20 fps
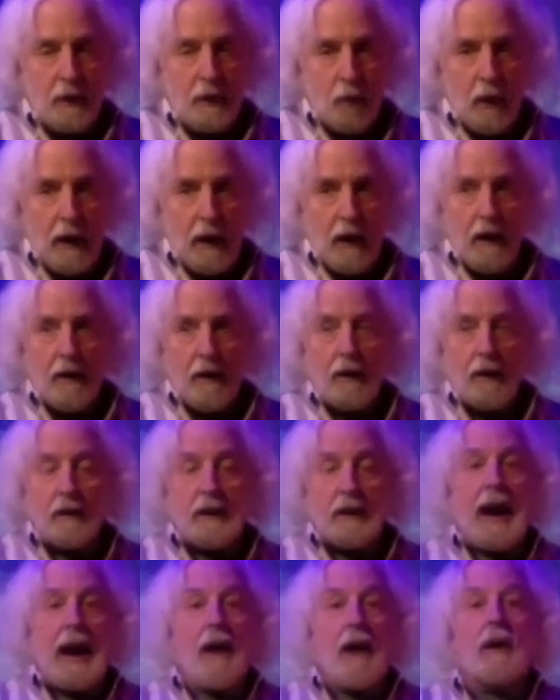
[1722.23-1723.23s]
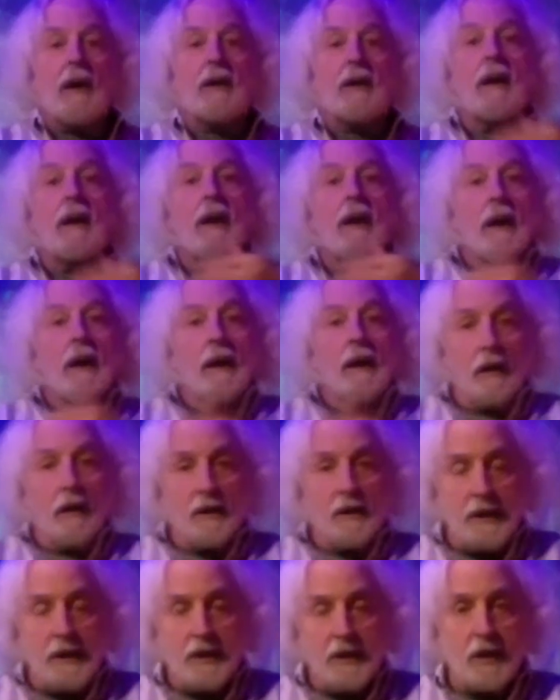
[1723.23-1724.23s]
where Karen, her
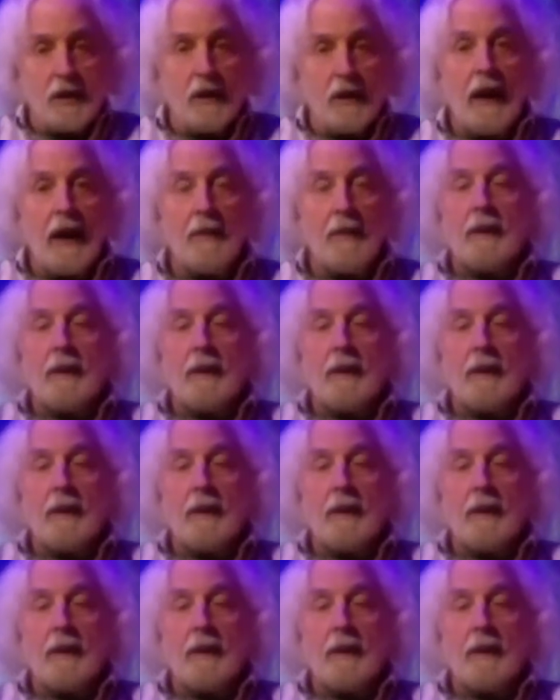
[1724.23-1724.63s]
sister,